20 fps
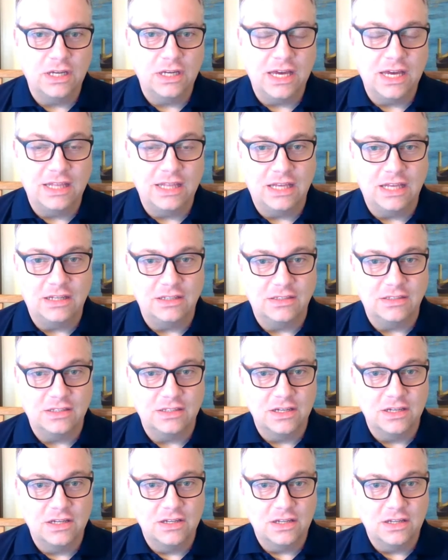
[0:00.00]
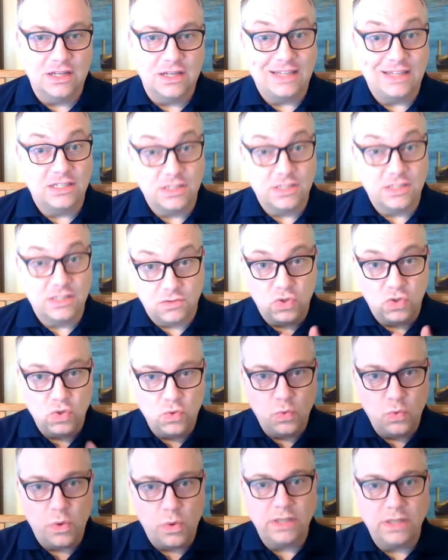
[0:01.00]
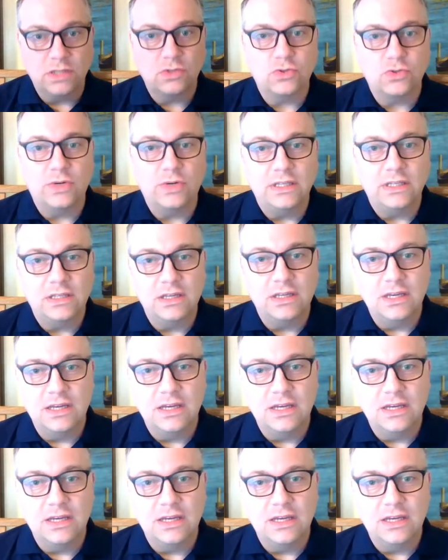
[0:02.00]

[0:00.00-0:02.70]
And that is a two-way street.